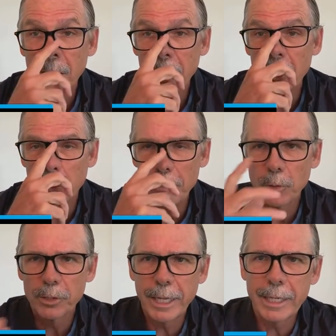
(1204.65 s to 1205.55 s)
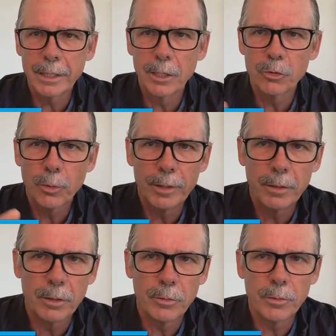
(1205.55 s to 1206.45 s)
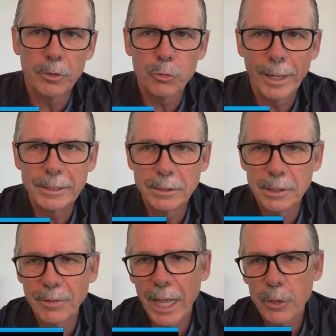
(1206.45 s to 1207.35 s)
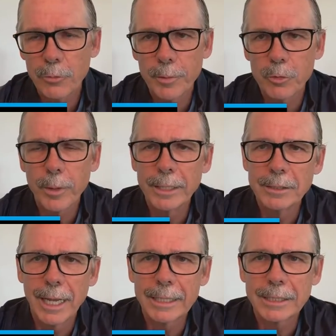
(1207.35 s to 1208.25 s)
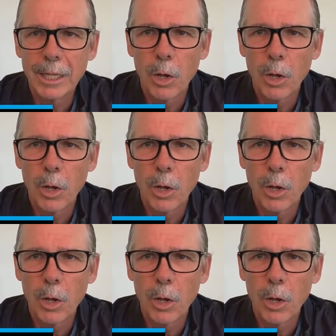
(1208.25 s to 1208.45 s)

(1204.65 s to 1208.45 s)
is people are taking the value from the transaction